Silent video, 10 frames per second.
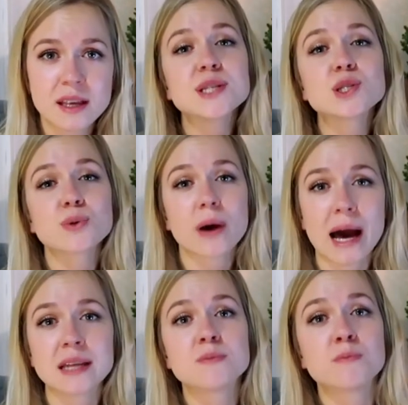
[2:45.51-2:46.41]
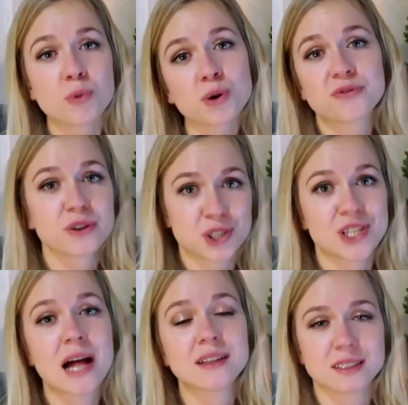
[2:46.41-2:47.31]
and to add more
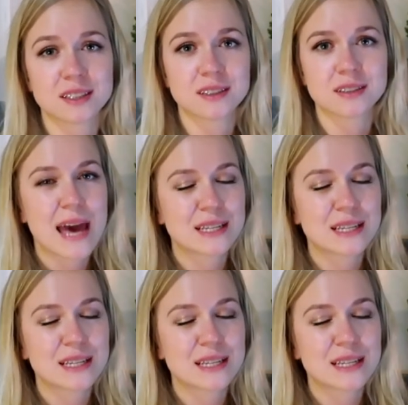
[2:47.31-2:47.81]
functionalities.